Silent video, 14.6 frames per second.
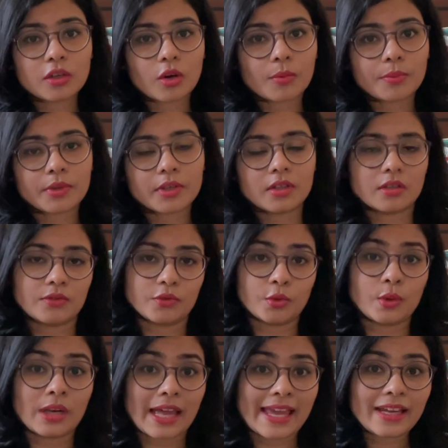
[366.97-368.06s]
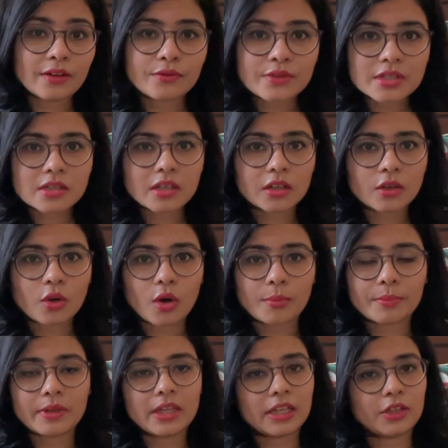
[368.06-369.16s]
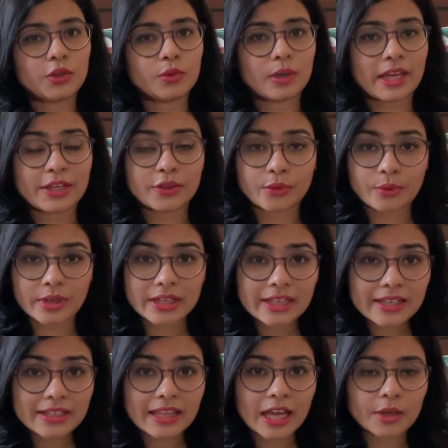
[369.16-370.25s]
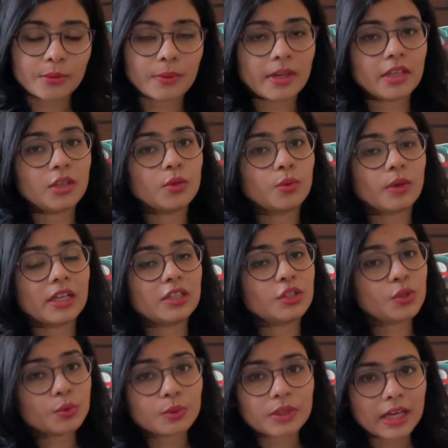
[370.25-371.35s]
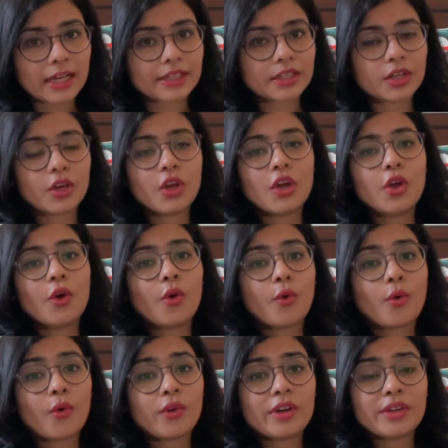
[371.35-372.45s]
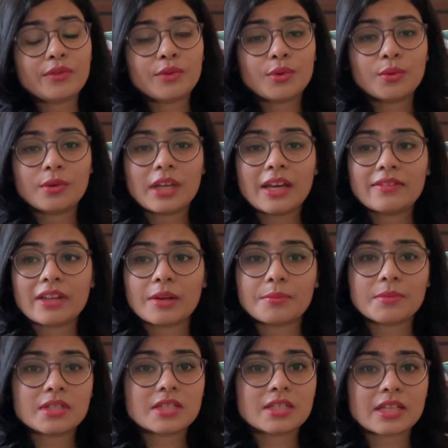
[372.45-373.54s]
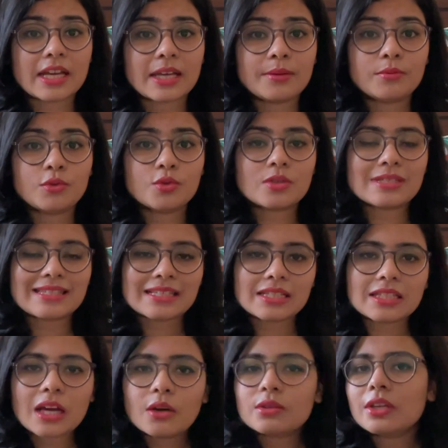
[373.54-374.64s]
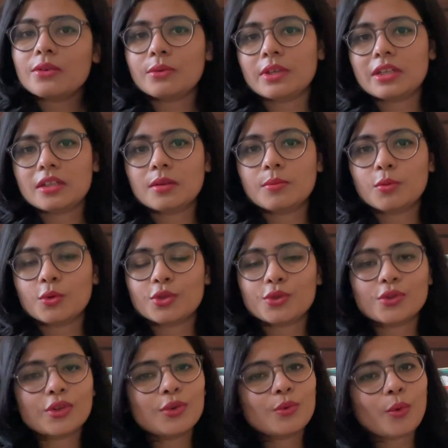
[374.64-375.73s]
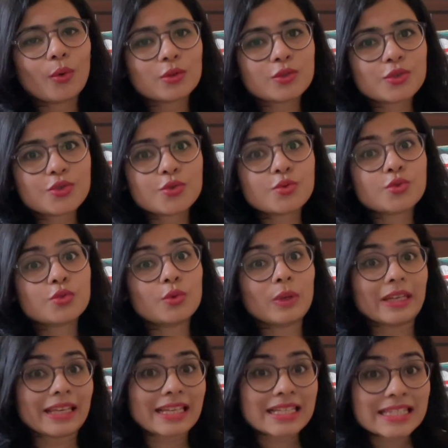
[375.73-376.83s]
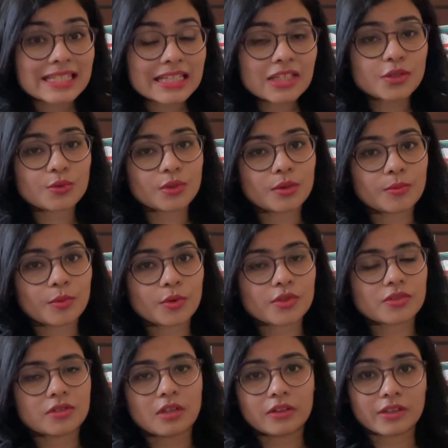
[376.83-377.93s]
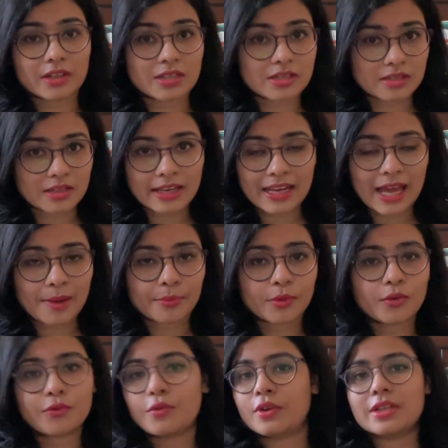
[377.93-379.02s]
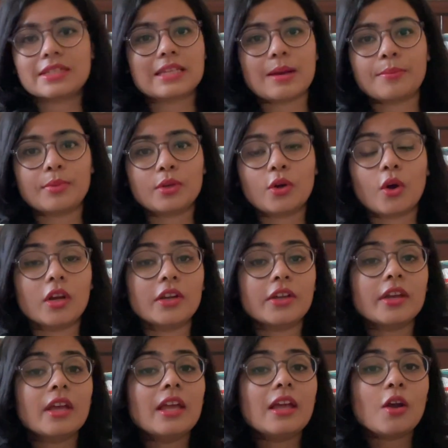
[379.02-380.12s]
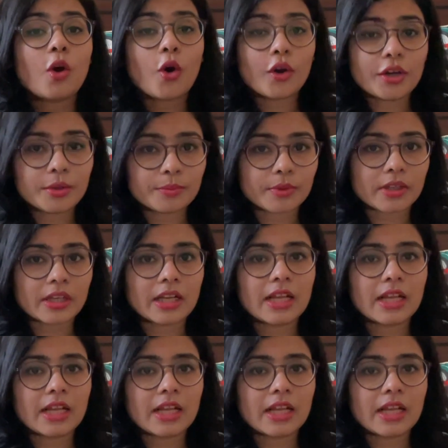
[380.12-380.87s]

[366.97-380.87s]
copy. If you like a physical copy and you like to read it that way, you can do that. Or if you don't have that much time to sit down and read the book, you can also choose to listen to the books. Now there is an app, for example, called Audible,